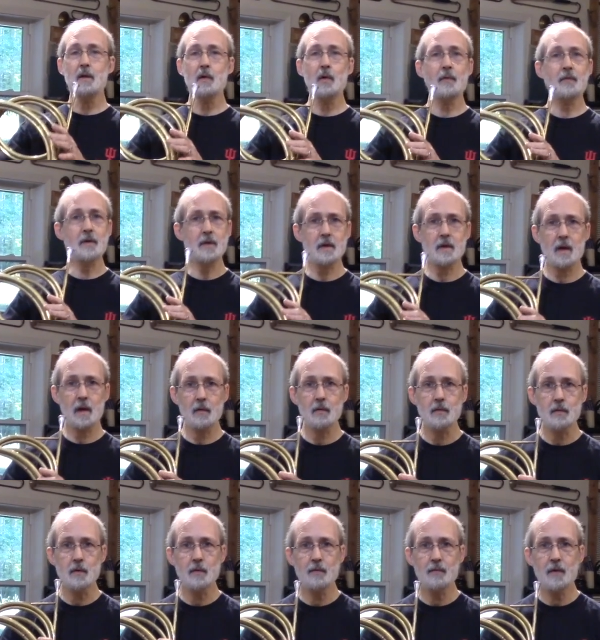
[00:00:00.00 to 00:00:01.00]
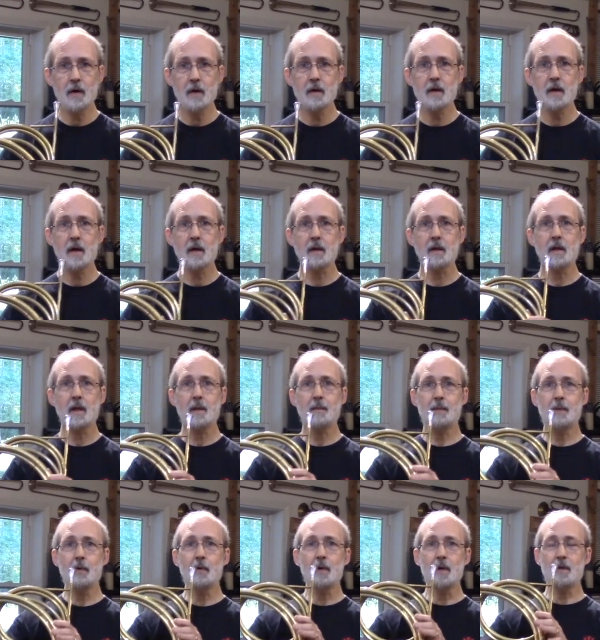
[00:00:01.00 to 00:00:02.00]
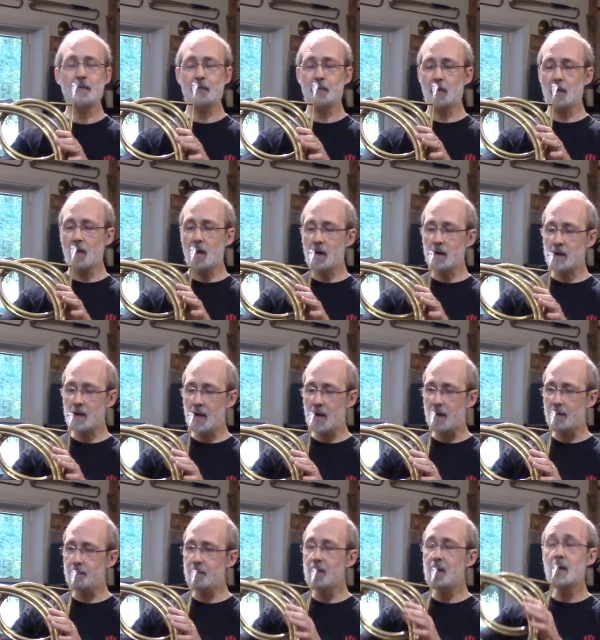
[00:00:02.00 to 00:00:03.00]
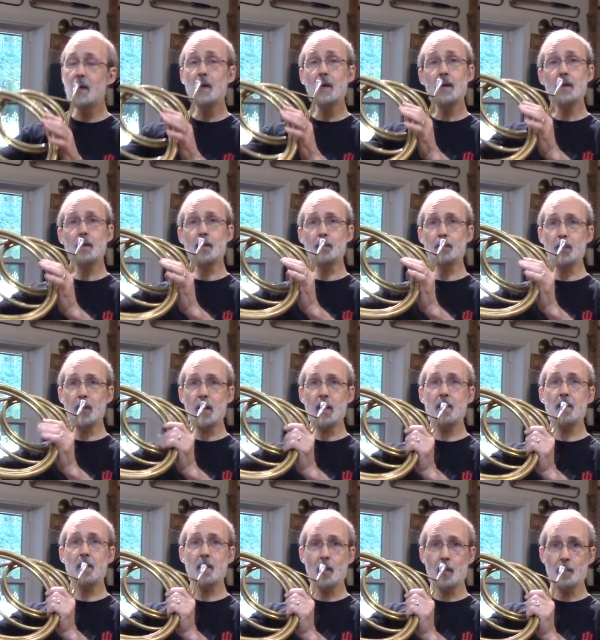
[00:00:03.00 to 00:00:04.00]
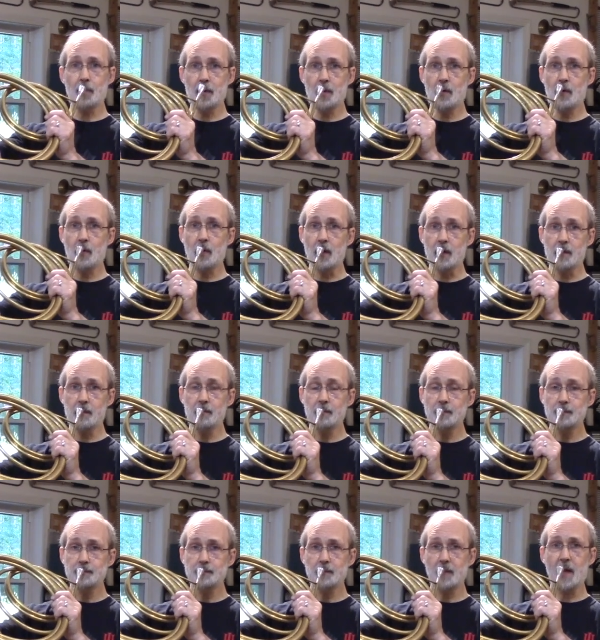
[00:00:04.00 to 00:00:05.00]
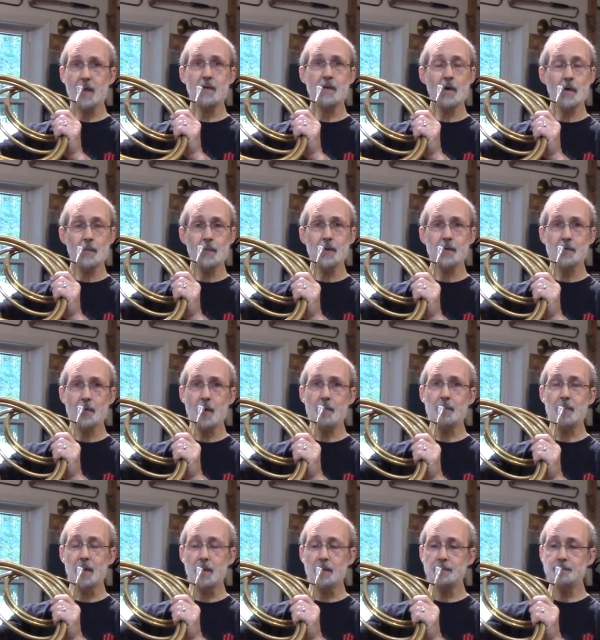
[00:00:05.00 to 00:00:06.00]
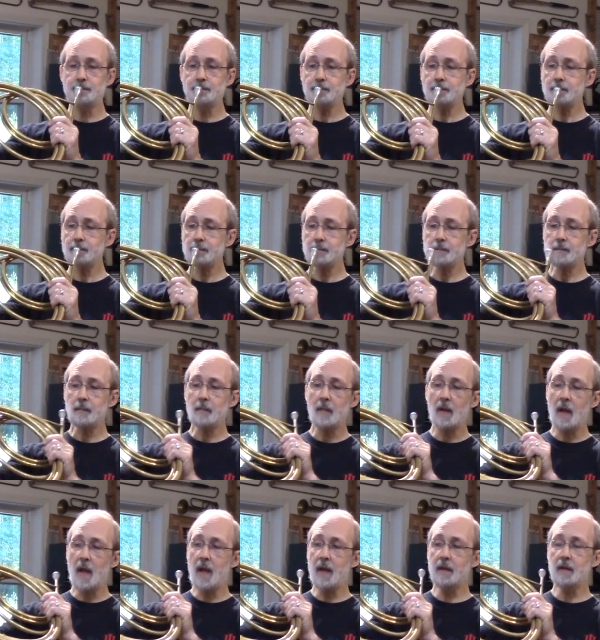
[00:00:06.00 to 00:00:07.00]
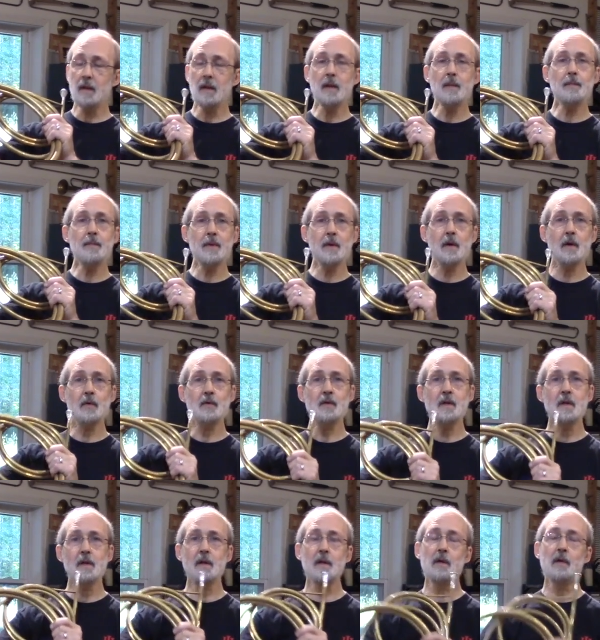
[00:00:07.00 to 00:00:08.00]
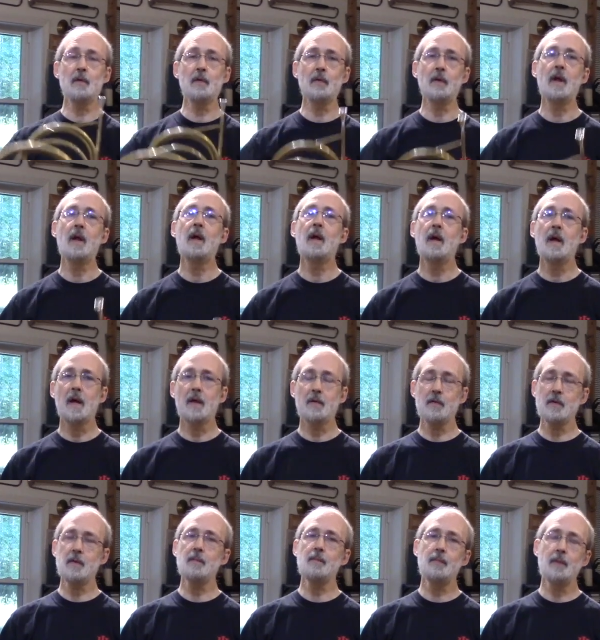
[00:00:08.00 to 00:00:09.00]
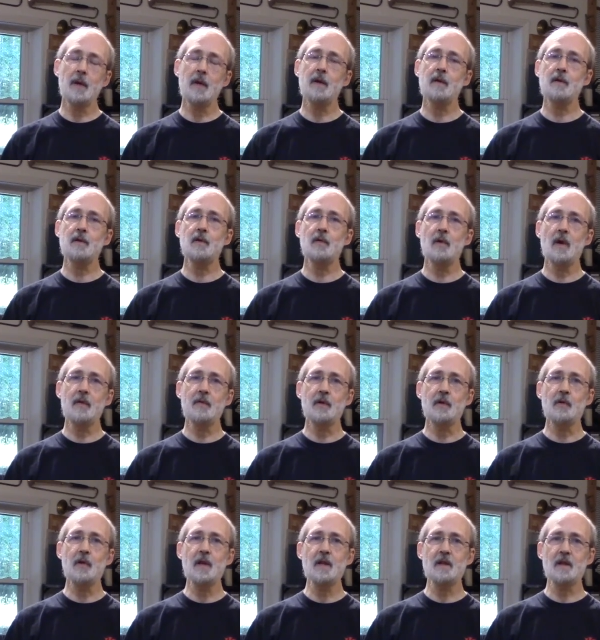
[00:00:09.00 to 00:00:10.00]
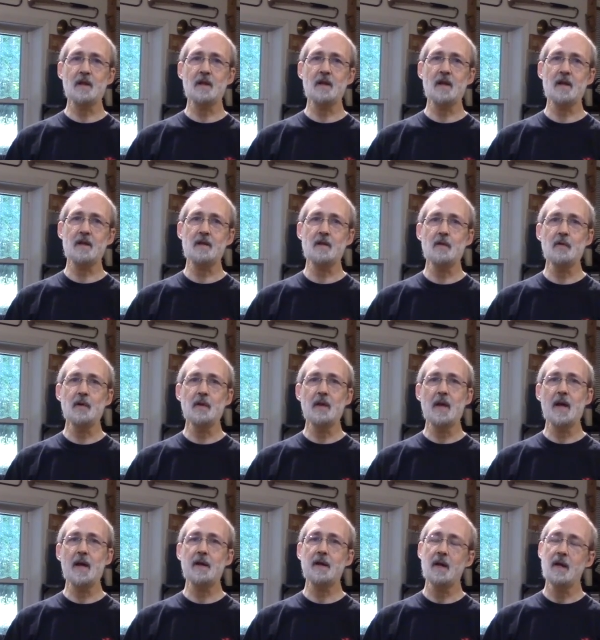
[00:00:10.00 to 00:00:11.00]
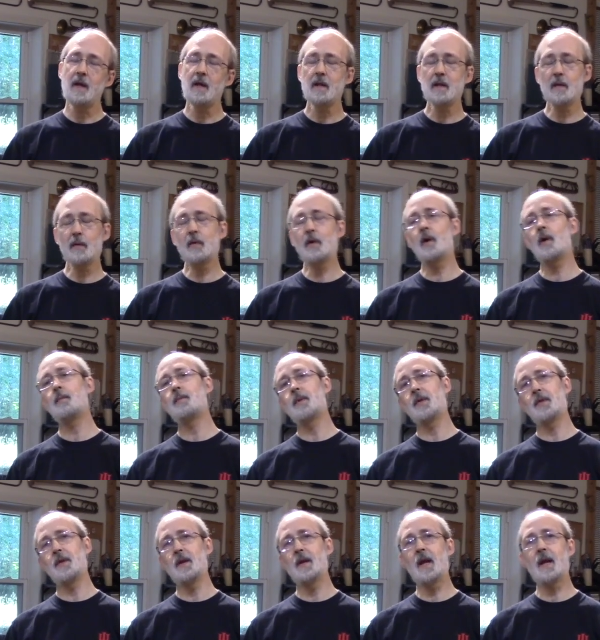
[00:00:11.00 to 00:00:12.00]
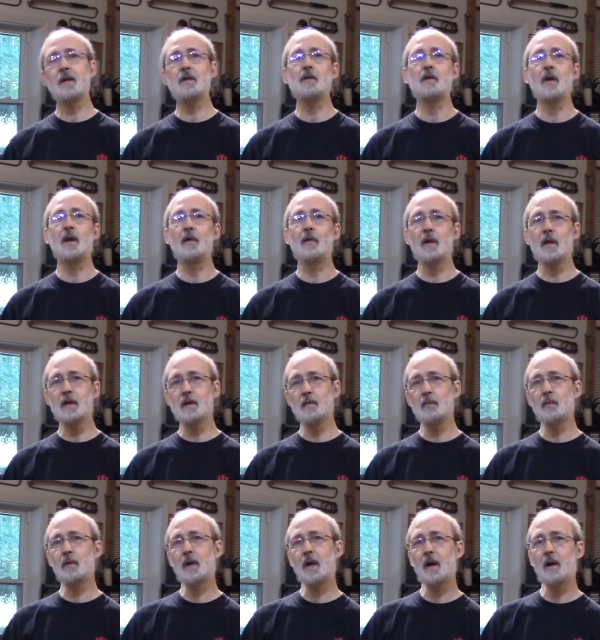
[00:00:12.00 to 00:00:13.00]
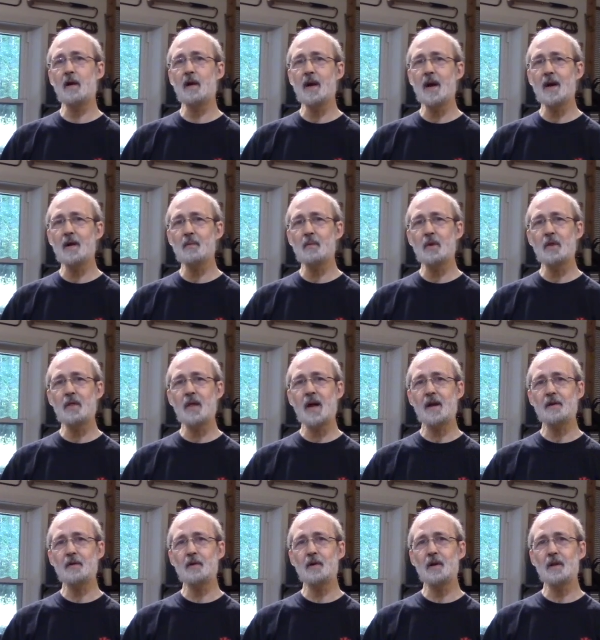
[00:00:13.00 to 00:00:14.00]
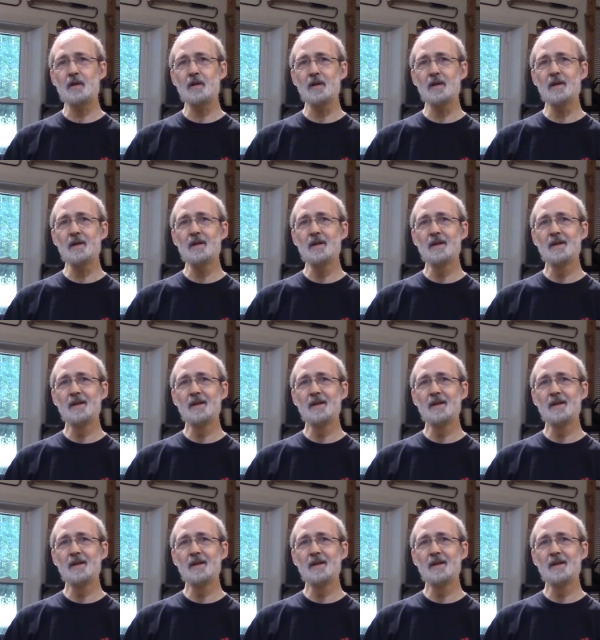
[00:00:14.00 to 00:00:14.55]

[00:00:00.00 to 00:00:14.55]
You have to start when you're very young and keep doing it for a long time to play the open horn and the open trumpet and lip the notes into tune. And there's some players who are having great success doing that. So we hope that the next generation will carry on with that tradition.